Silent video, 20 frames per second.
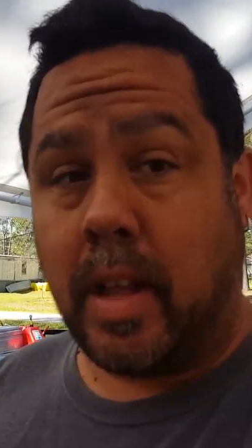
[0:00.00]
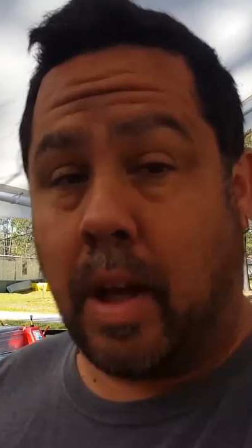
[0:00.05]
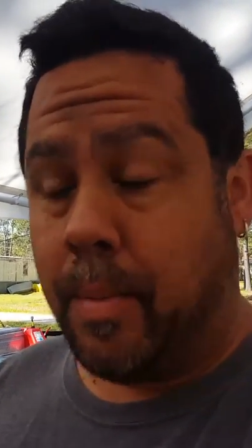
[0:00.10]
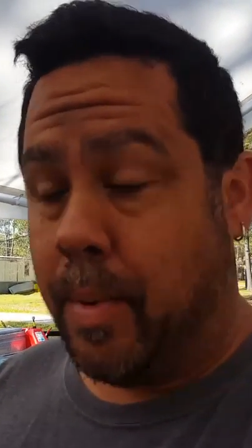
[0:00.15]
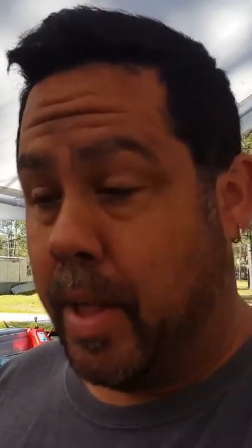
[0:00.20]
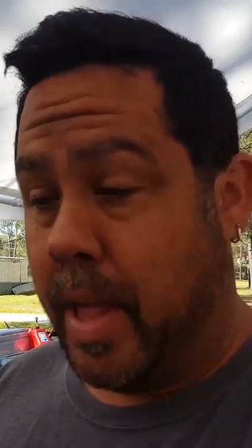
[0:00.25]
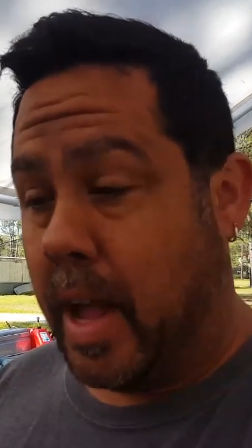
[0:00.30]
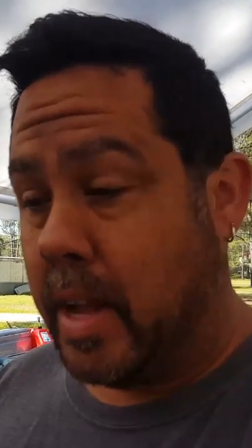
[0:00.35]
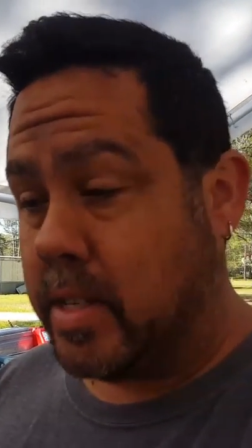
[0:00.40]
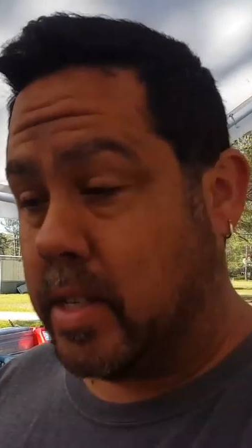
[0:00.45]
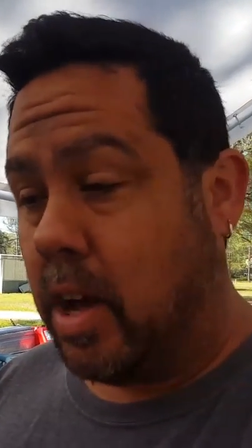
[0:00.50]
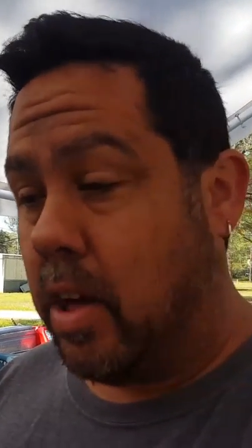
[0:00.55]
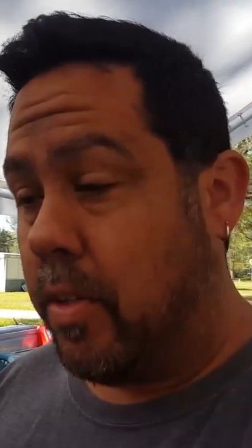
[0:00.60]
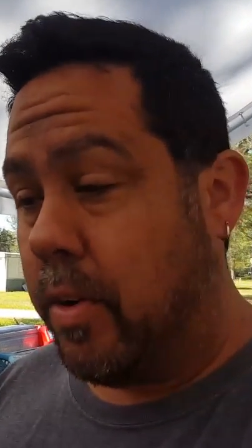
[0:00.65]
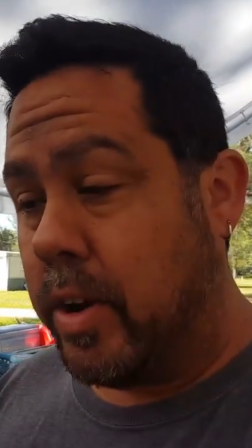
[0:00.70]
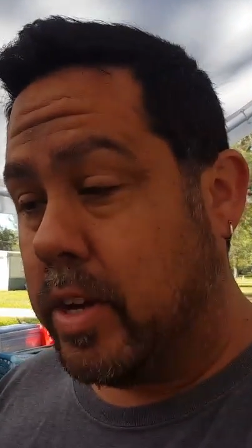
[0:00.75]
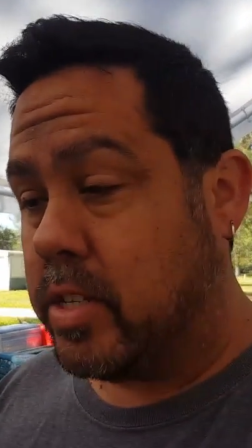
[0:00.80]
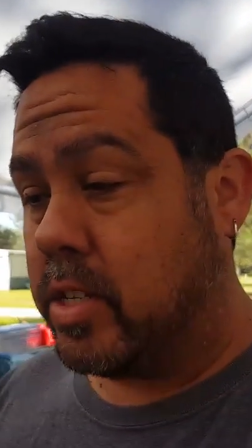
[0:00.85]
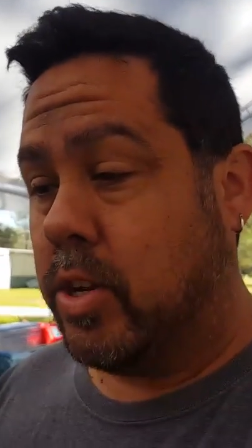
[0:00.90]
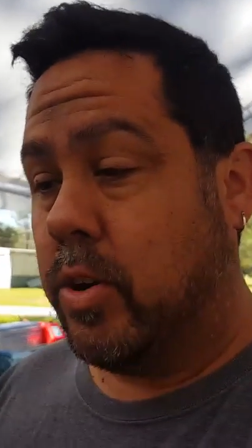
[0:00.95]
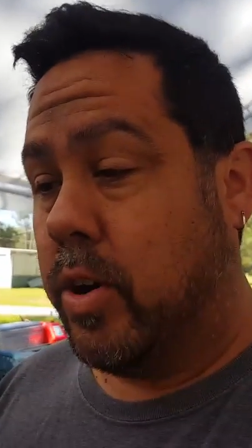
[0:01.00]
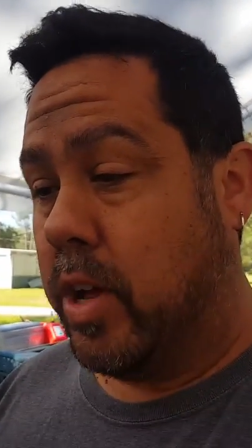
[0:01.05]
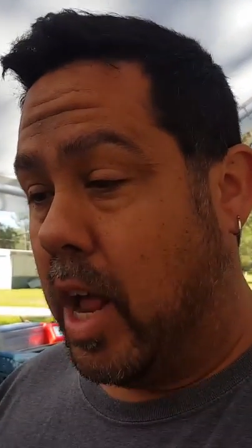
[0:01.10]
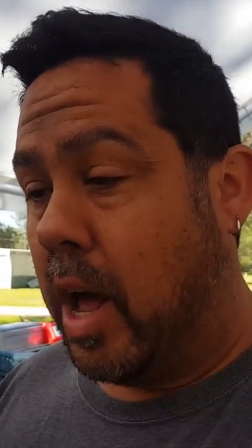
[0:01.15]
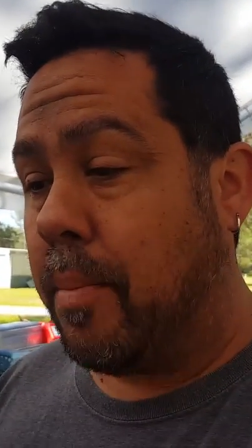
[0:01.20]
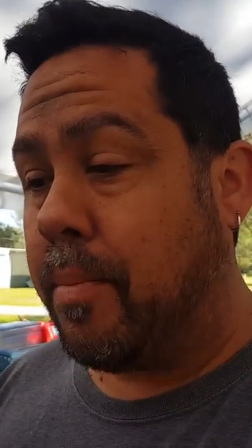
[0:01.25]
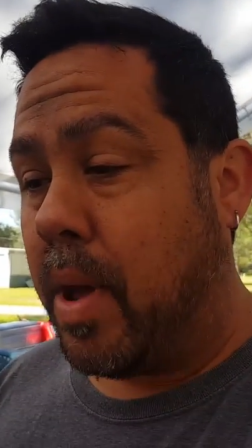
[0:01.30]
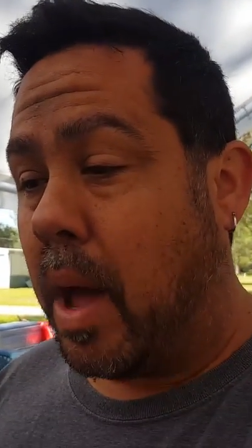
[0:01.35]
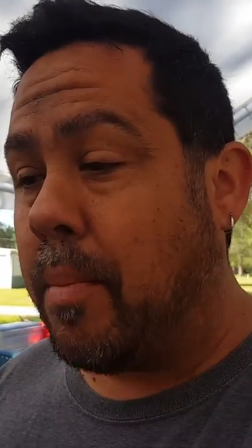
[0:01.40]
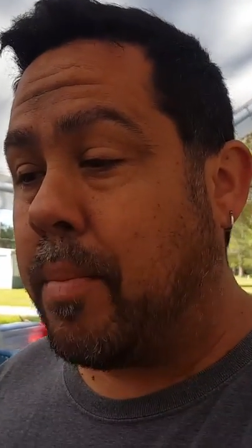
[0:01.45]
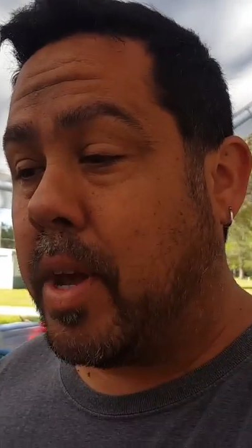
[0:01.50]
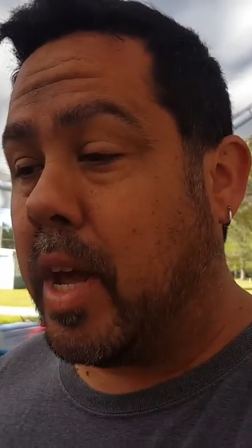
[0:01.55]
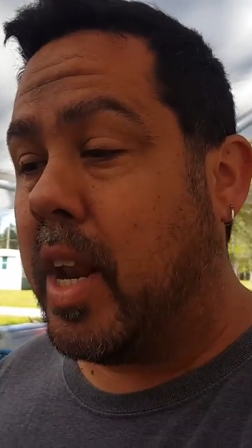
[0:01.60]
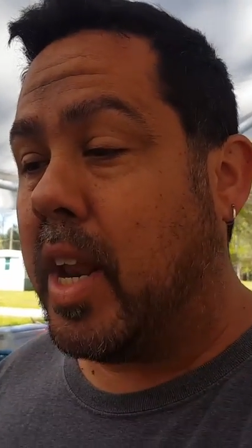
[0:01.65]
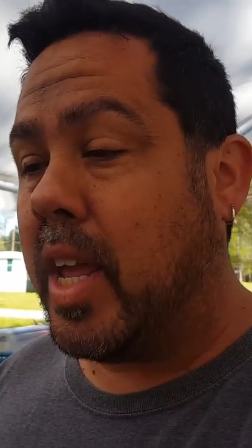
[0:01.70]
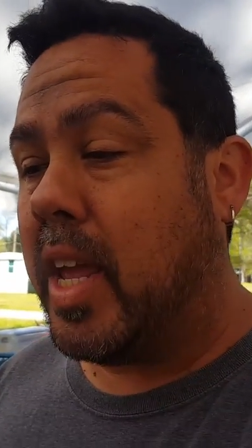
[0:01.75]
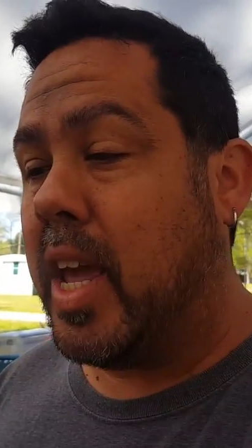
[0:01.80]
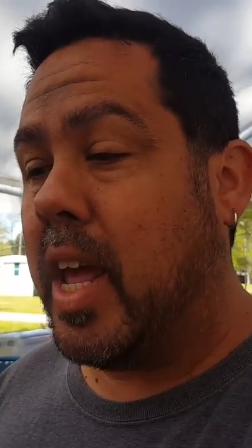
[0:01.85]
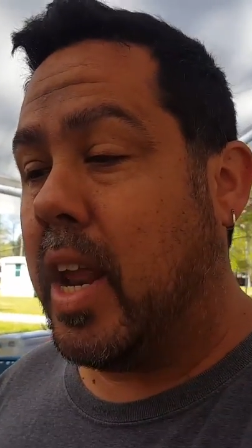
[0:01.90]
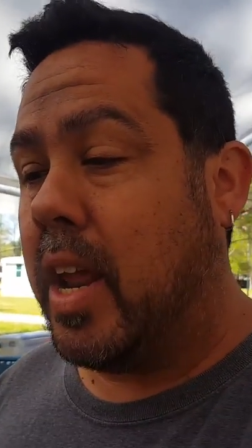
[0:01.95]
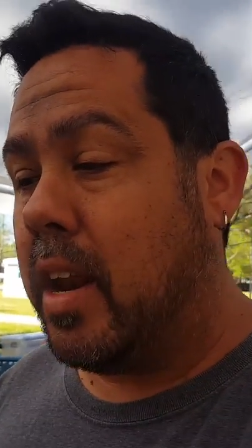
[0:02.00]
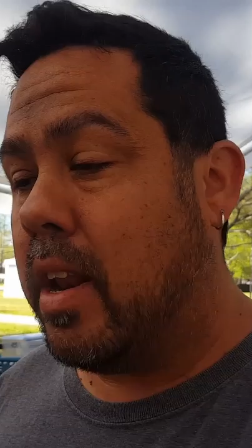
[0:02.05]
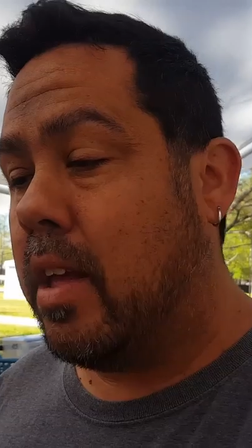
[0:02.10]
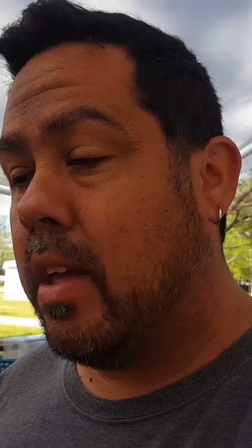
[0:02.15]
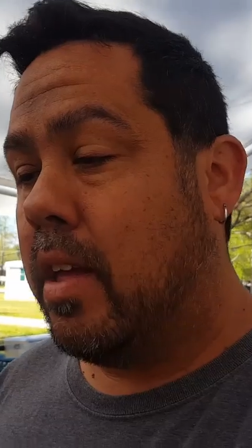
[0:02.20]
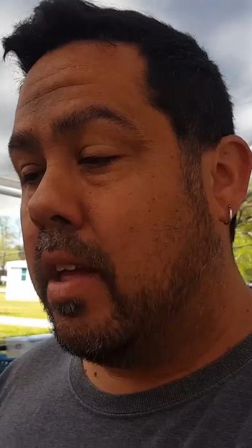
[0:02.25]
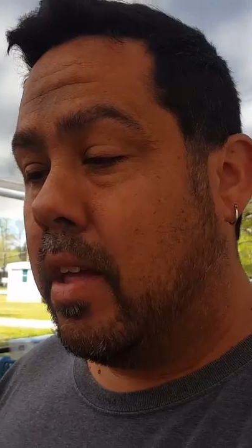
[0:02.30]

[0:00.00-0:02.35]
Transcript: I mean, that's all there is to it. I'm going to get it.